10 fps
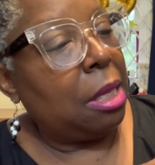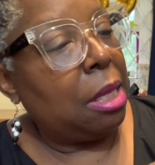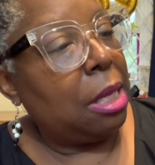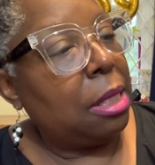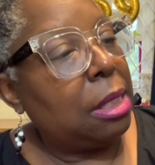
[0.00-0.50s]

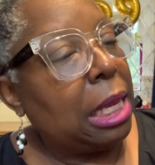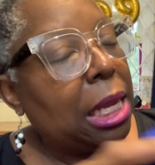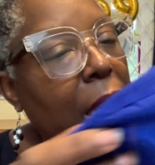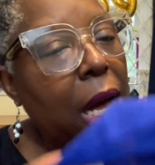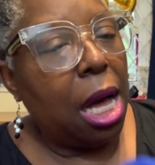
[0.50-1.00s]
It's a
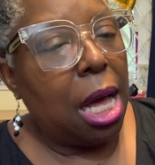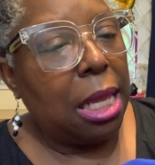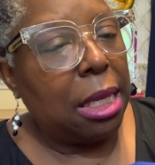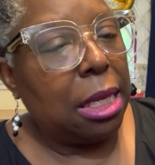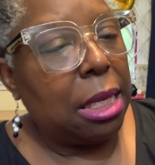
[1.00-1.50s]

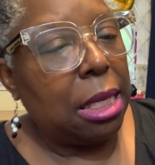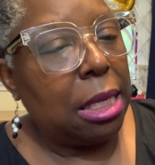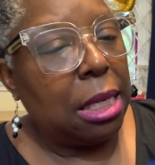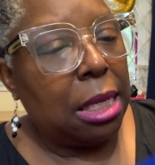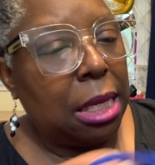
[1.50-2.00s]

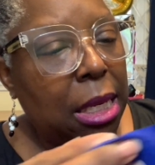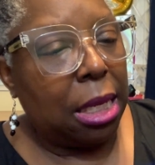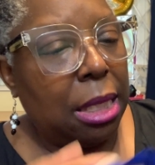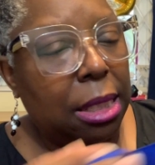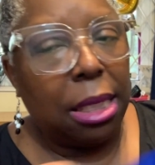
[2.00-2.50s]
cotton,
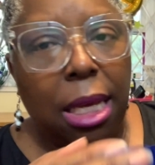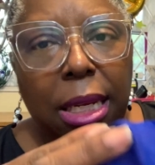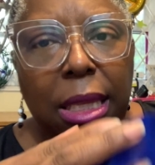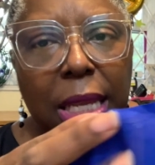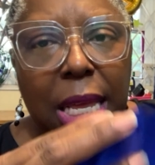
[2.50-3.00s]
it's not a
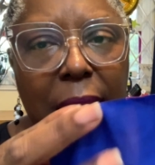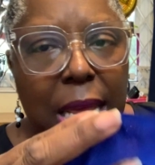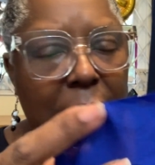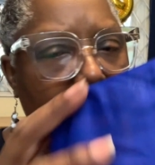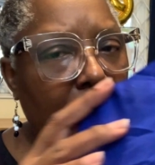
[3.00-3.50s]

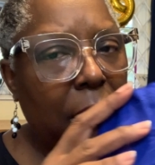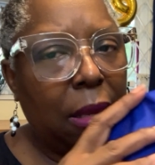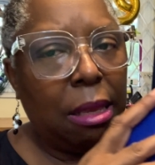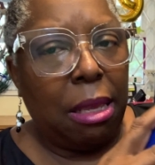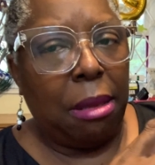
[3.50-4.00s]
linen
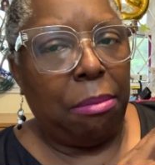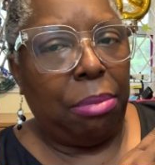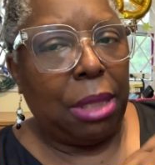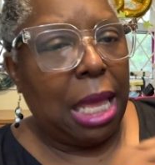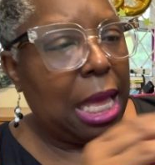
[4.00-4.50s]

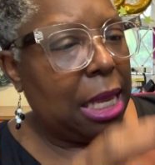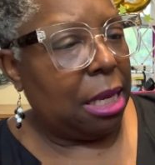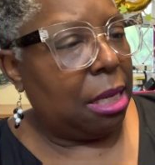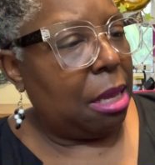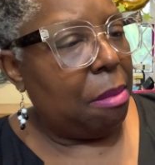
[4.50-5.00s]

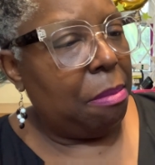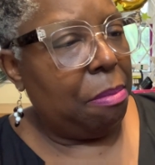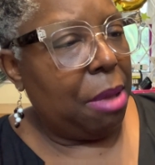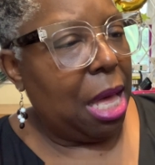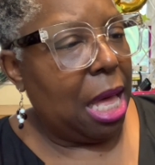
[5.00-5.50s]
blend,
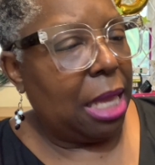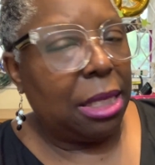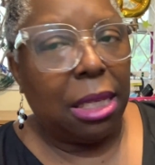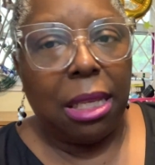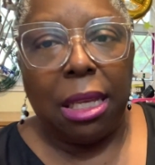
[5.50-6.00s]

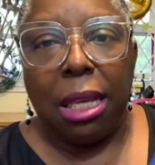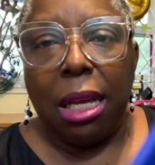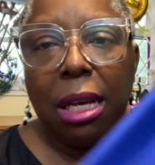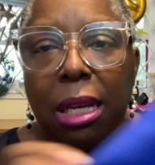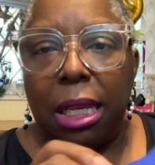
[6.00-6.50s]
but
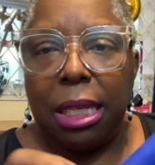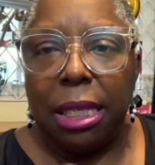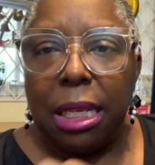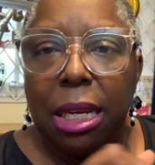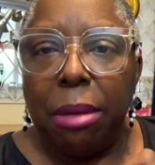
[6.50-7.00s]

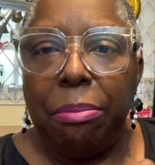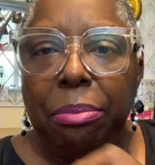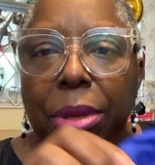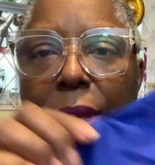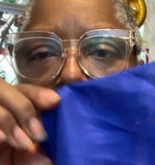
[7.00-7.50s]
isn't it a
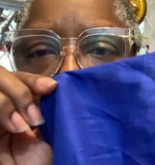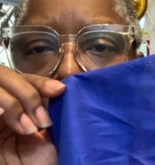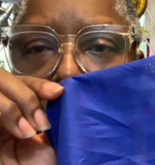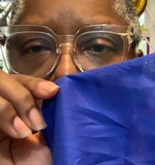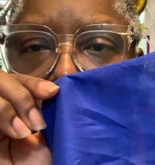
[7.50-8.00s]

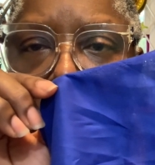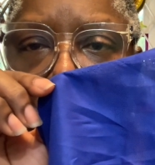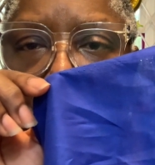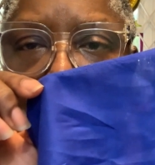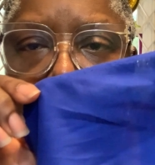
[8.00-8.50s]
beautiful
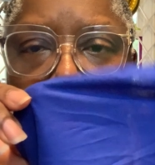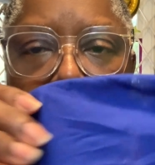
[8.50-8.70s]
blue?